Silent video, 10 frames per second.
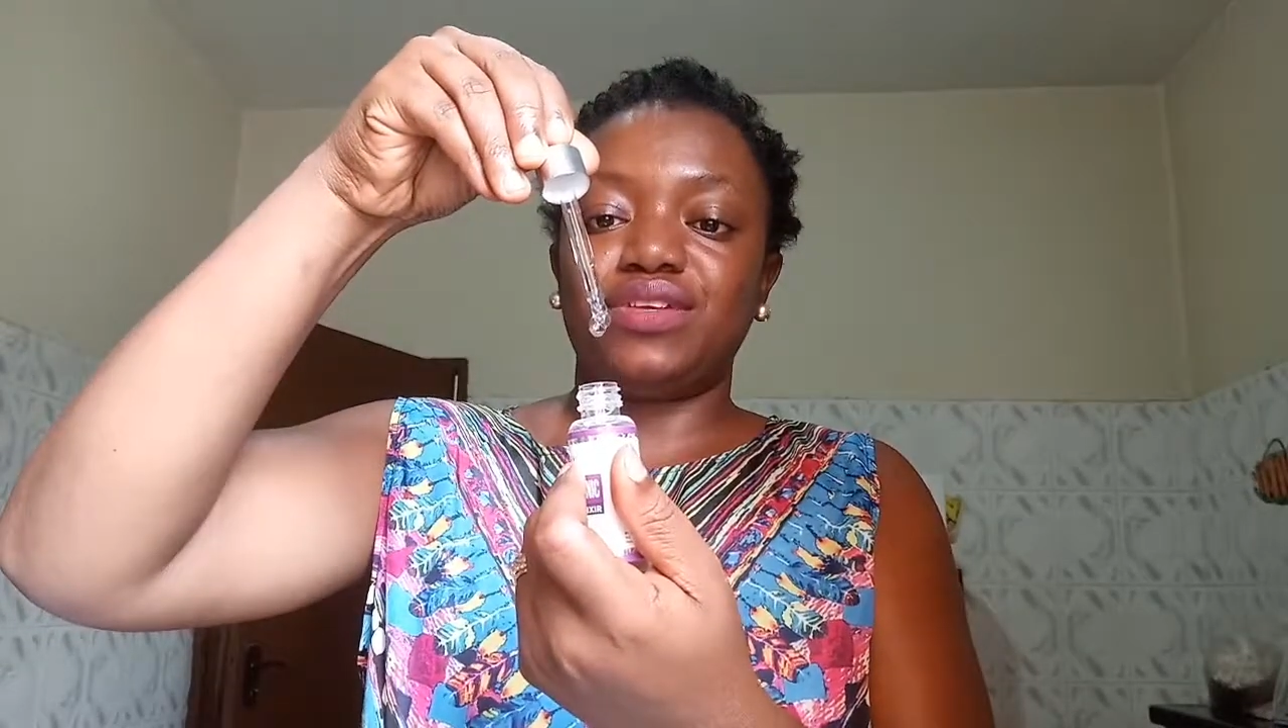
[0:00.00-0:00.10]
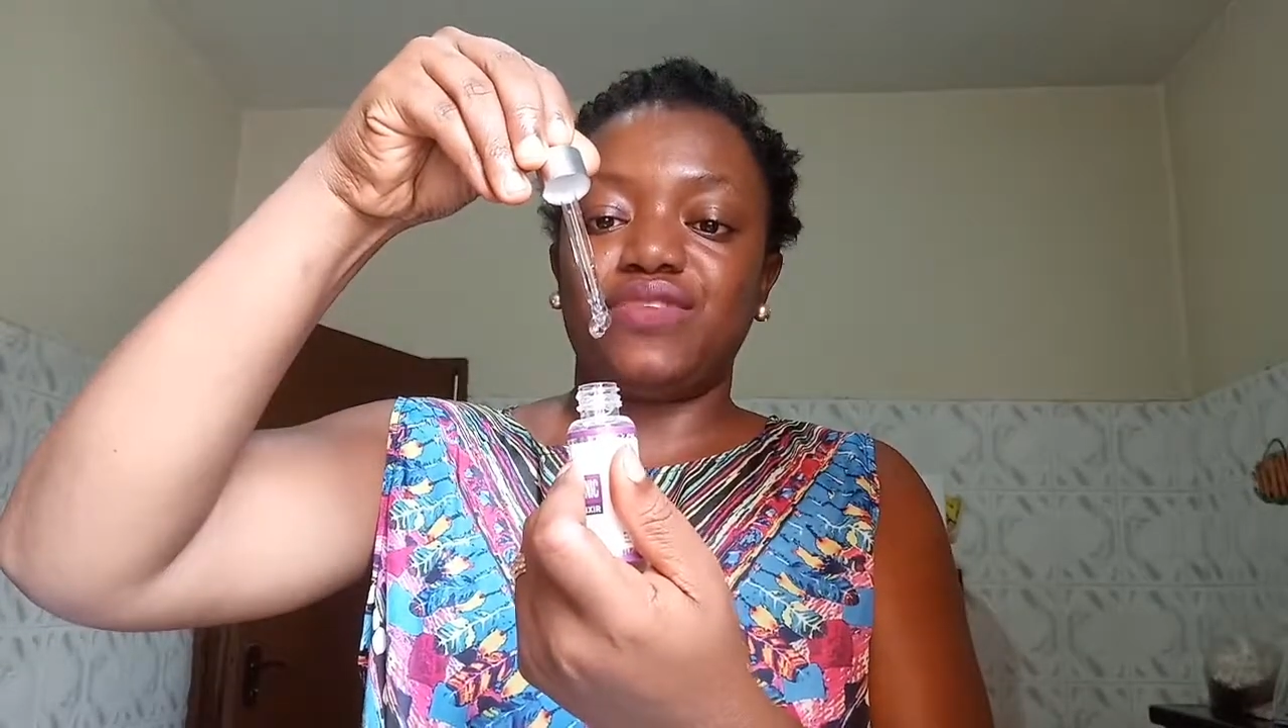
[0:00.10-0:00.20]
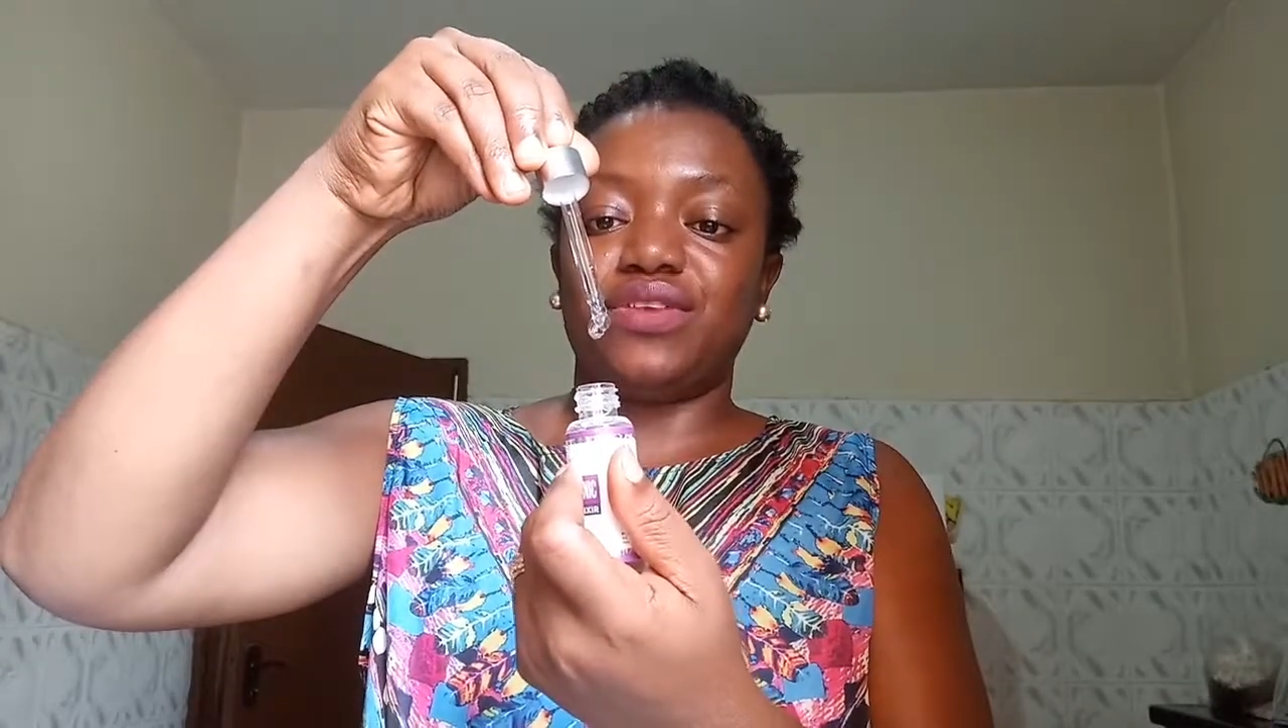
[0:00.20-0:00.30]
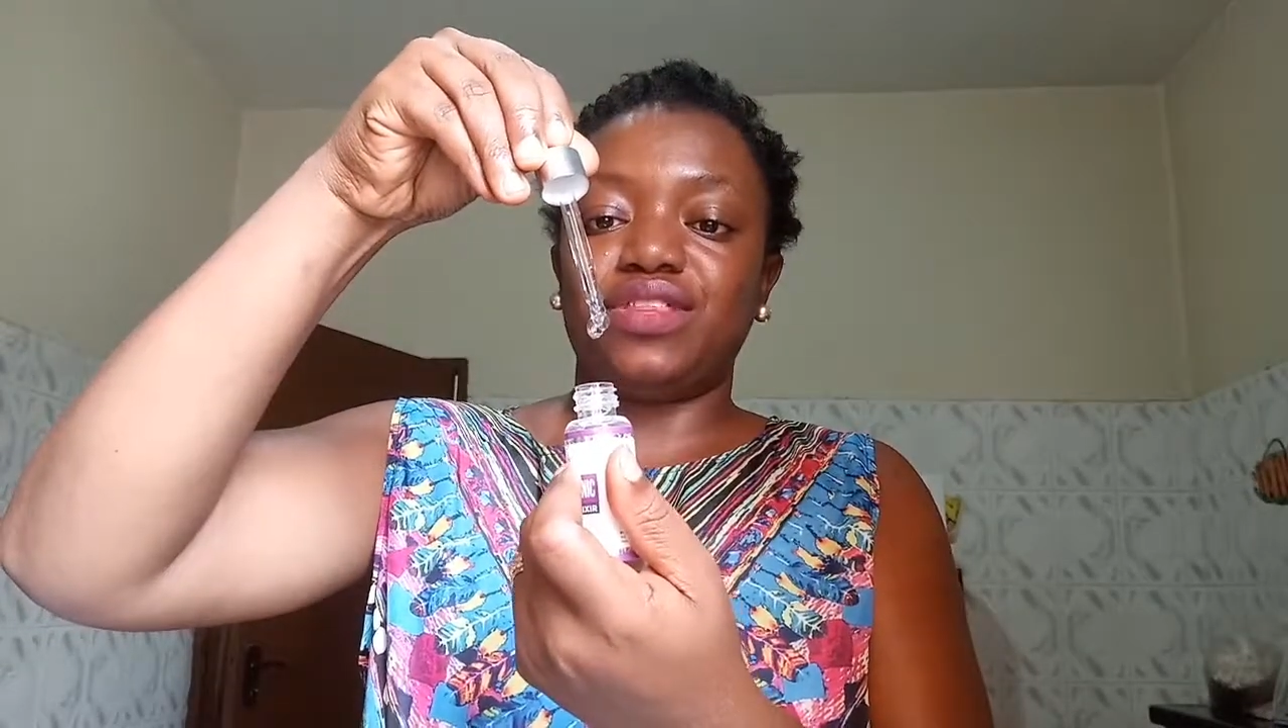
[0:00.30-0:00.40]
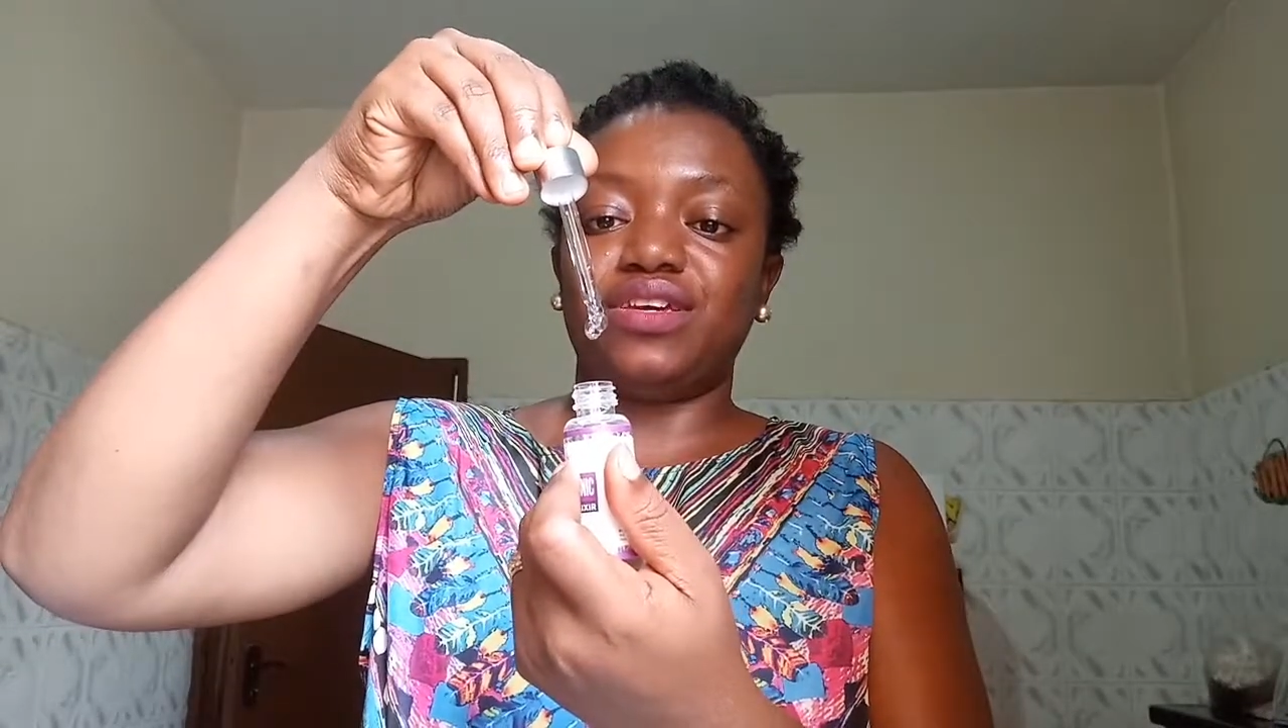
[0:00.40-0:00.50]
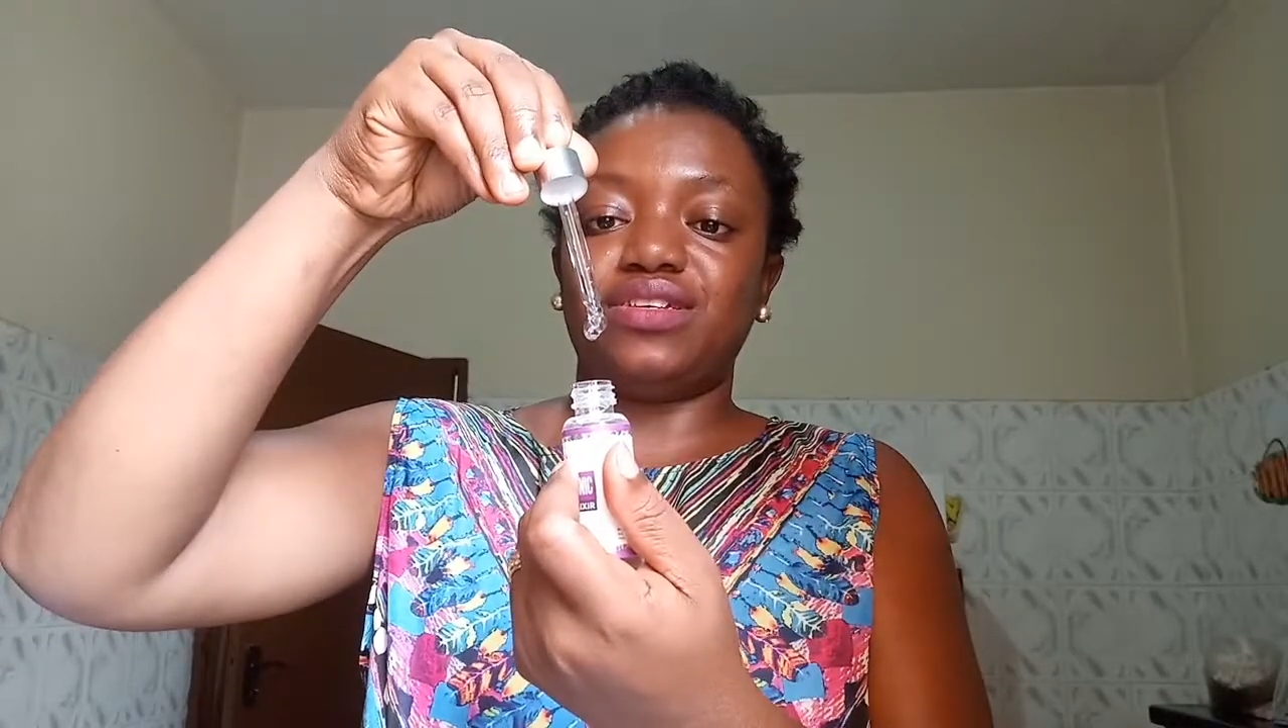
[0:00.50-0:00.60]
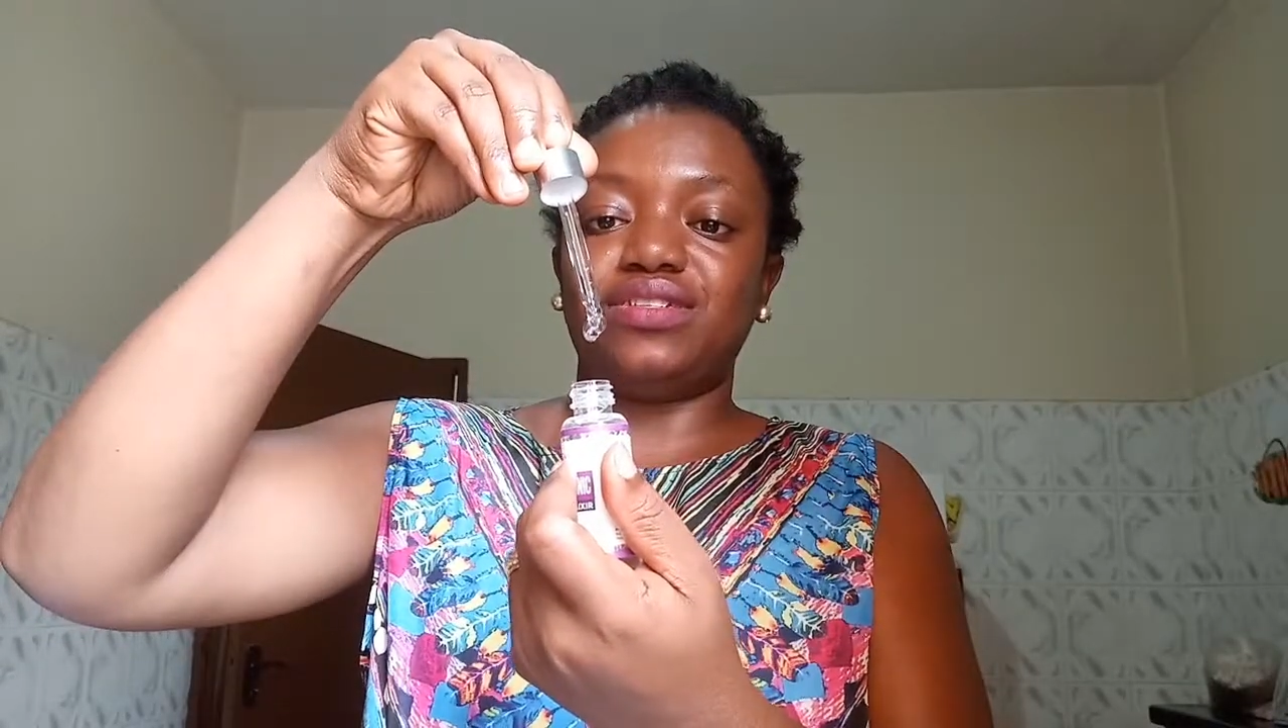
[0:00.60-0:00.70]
very thick.